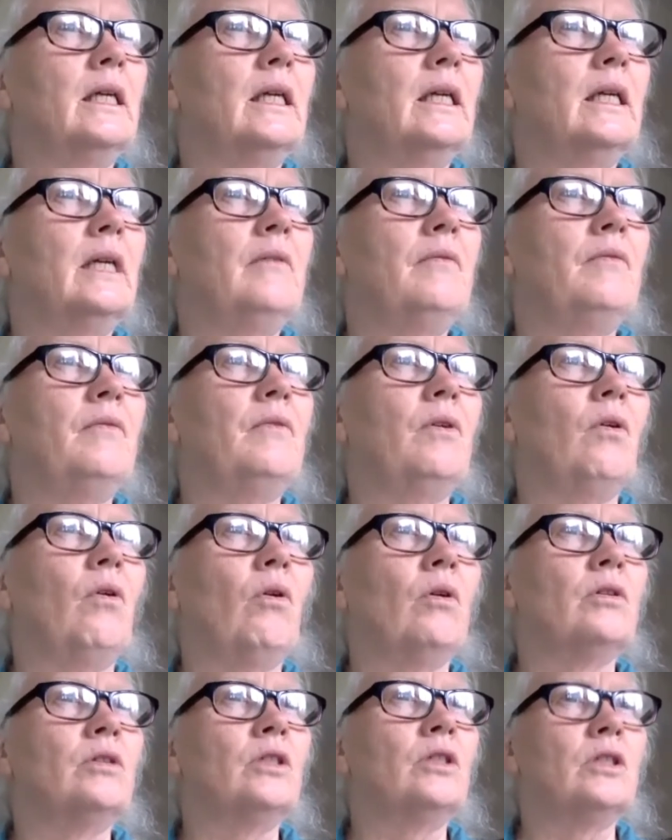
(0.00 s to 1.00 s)
if
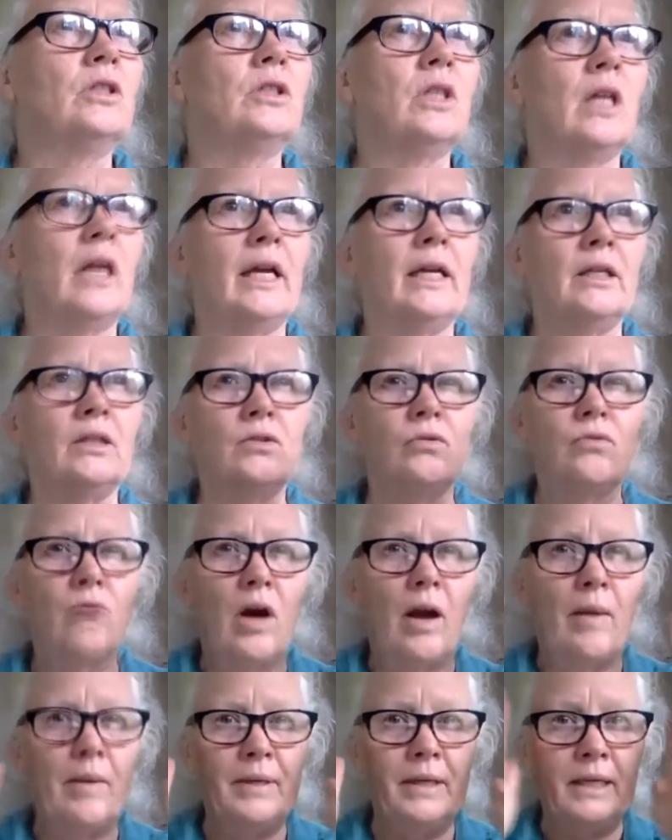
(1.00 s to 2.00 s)
or just like
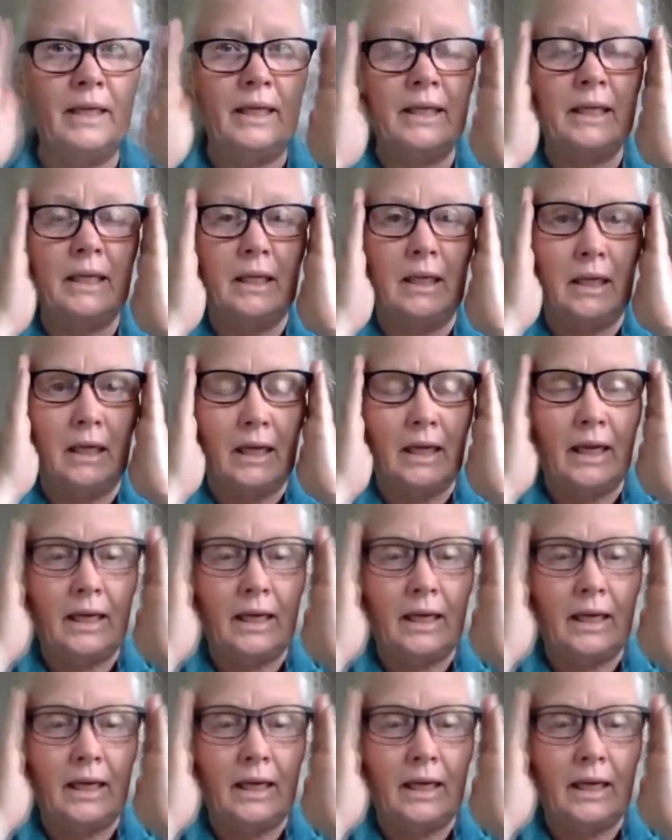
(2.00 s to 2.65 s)
dropping in and,